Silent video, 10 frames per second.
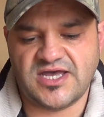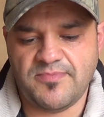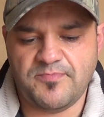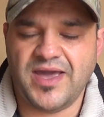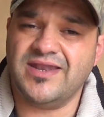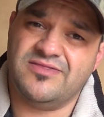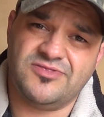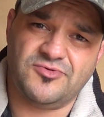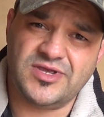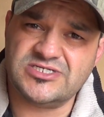I paid in
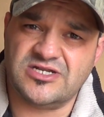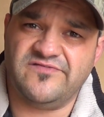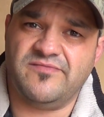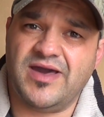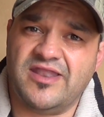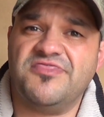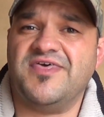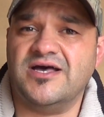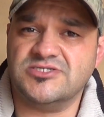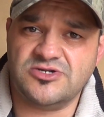the region of about
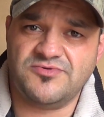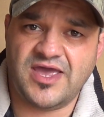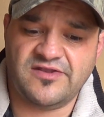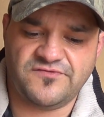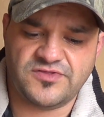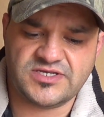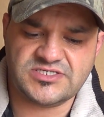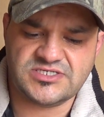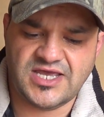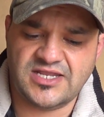R1,000 for
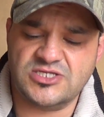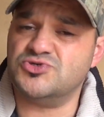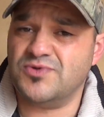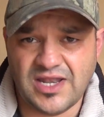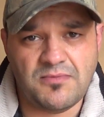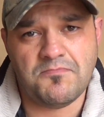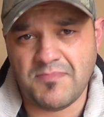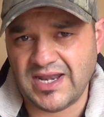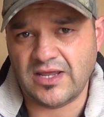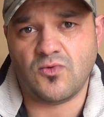this, and it's really
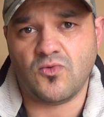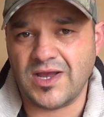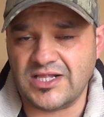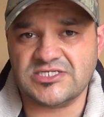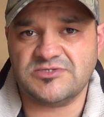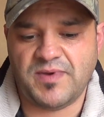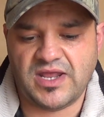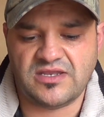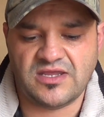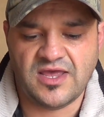money well
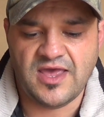spent.